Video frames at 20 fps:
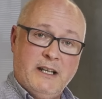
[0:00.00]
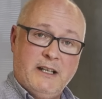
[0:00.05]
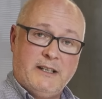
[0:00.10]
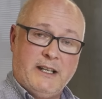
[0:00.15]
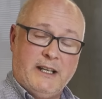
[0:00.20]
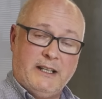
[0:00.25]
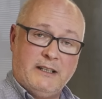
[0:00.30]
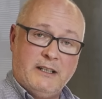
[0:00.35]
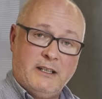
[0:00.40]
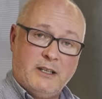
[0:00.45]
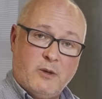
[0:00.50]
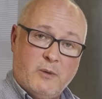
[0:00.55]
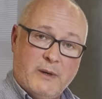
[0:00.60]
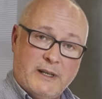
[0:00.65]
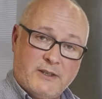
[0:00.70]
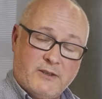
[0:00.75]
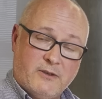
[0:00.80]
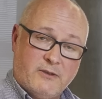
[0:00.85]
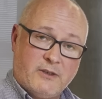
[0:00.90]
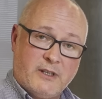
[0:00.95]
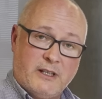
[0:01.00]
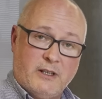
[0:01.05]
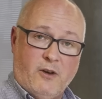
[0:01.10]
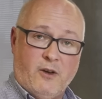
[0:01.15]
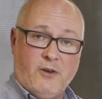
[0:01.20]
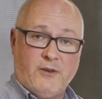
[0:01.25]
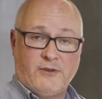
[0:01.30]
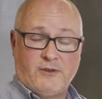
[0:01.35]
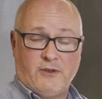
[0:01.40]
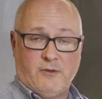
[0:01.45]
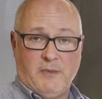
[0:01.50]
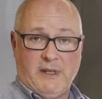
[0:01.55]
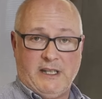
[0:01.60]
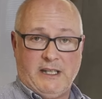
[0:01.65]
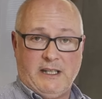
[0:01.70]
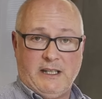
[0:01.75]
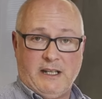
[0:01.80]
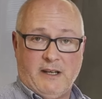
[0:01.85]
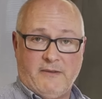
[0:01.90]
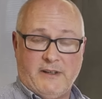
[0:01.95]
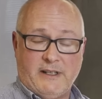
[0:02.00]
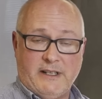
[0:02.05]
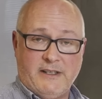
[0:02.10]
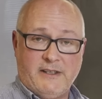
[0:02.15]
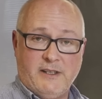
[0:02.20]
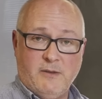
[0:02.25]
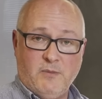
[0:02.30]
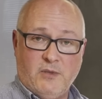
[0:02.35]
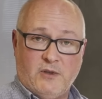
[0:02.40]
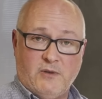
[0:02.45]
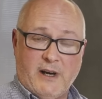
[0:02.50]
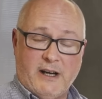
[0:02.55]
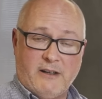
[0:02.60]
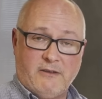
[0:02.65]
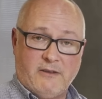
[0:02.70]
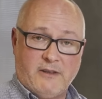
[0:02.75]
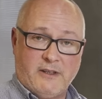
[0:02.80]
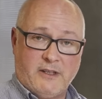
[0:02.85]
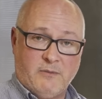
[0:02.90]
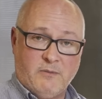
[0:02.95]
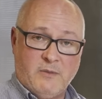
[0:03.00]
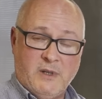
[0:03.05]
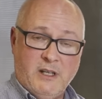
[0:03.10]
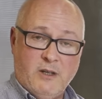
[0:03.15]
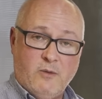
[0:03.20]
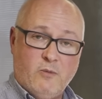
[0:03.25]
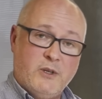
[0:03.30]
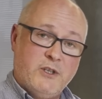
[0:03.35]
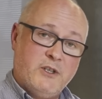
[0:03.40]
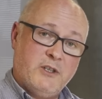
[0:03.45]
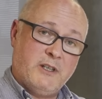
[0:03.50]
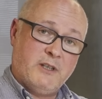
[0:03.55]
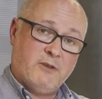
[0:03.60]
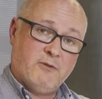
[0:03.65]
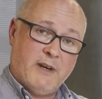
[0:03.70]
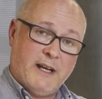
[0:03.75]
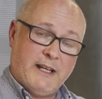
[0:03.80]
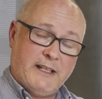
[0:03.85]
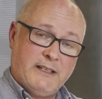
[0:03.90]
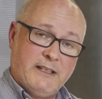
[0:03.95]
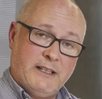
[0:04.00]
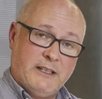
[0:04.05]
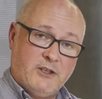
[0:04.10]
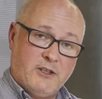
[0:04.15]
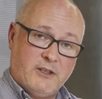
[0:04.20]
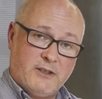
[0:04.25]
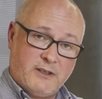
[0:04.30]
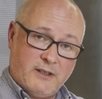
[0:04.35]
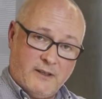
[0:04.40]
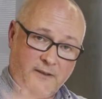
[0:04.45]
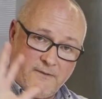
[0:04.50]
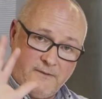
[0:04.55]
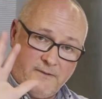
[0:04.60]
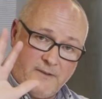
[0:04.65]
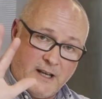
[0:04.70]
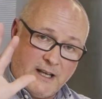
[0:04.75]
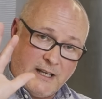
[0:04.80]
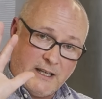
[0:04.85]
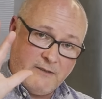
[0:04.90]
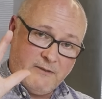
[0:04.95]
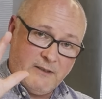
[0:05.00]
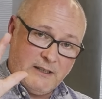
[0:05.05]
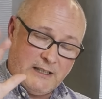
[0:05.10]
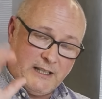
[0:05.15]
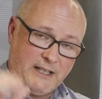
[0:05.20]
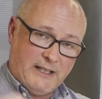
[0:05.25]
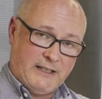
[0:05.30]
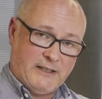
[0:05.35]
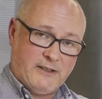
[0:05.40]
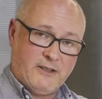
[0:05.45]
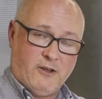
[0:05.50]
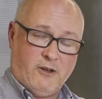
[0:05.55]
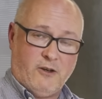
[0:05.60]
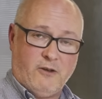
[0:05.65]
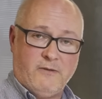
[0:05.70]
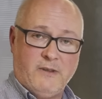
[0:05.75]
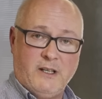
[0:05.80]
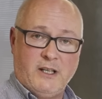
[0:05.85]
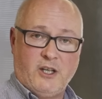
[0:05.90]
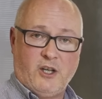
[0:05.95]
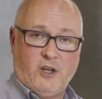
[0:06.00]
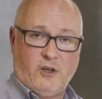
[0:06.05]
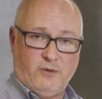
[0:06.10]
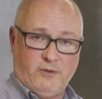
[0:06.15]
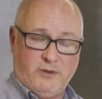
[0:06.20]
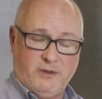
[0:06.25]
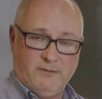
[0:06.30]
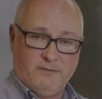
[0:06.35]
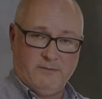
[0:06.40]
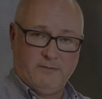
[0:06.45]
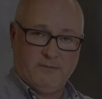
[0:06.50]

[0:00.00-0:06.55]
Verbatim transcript: then QuickSort can also be a very simple algorithm, which you can write in just 5 lines of code.